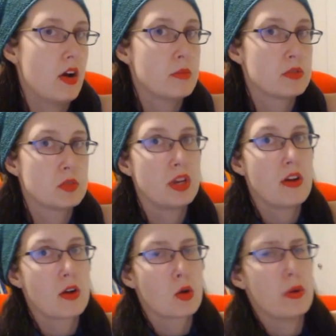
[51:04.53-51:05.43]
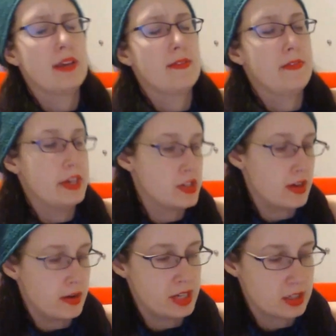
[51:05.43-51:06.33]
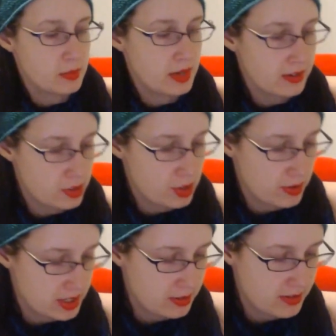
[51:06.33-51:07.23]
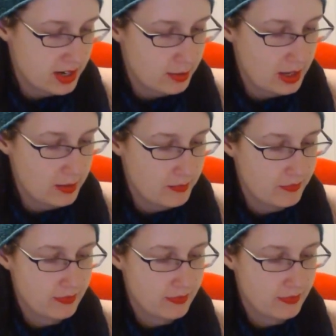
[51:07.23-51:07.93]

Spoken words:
almost but not quite finished objects, but I'm going to show it to you anyway.